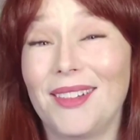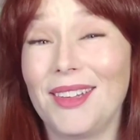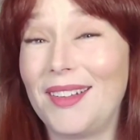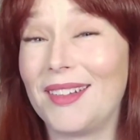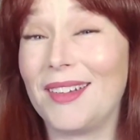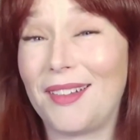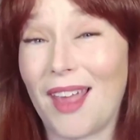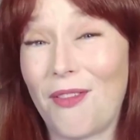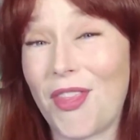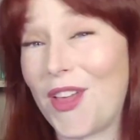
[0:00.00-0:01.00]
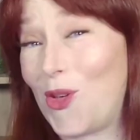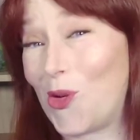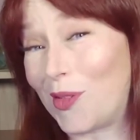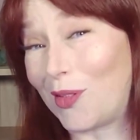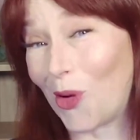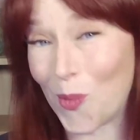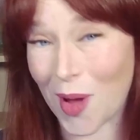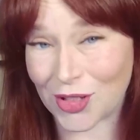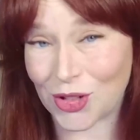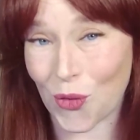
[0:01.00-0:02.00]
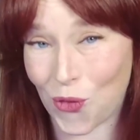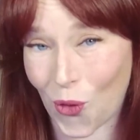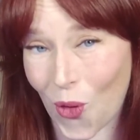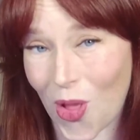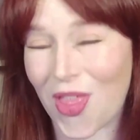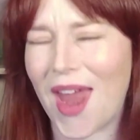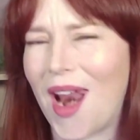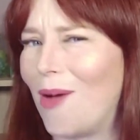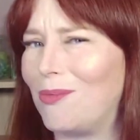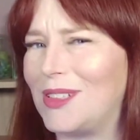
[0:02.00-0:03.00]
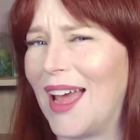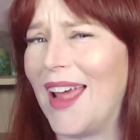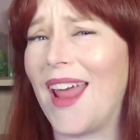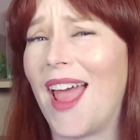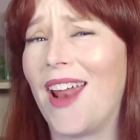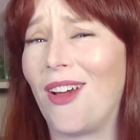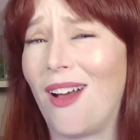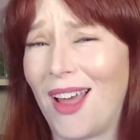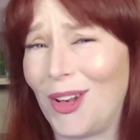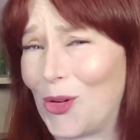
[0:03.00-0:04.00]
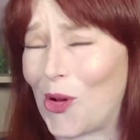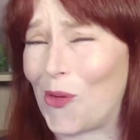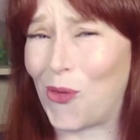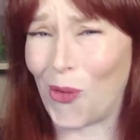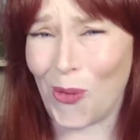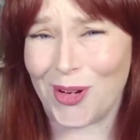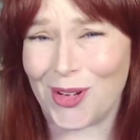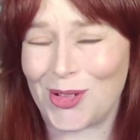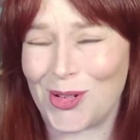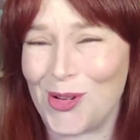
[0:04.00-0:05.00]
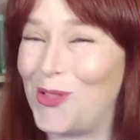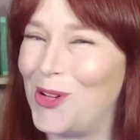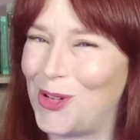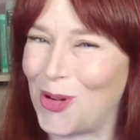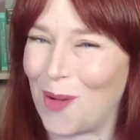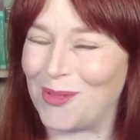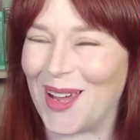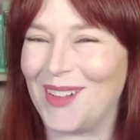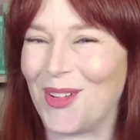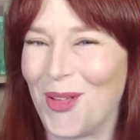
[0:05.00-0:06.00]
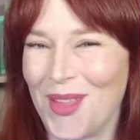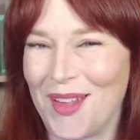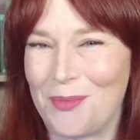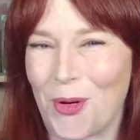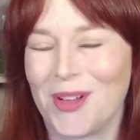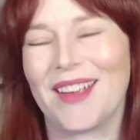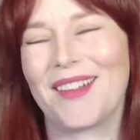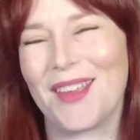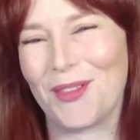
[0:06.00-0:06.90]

Listen, Saf, thank you so much for that update, and I look forward to future updates on these projects.